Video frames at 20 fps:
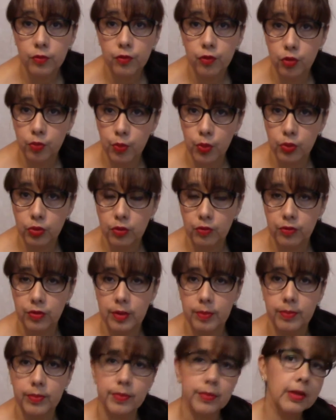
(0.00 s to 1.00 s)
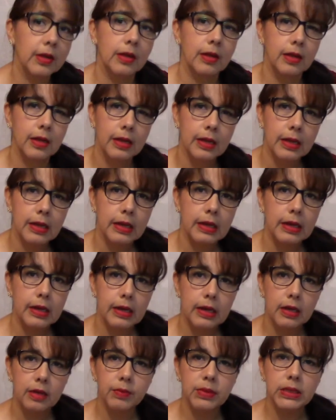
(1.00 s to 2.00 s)
for both of them.
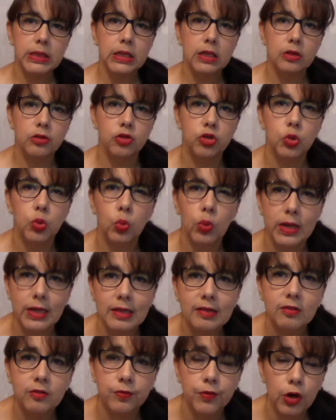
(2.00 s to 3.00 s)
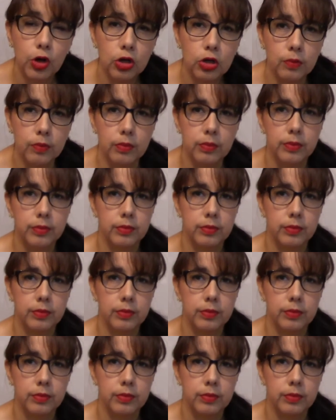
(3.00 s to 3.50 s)
Let me tell you what is volume,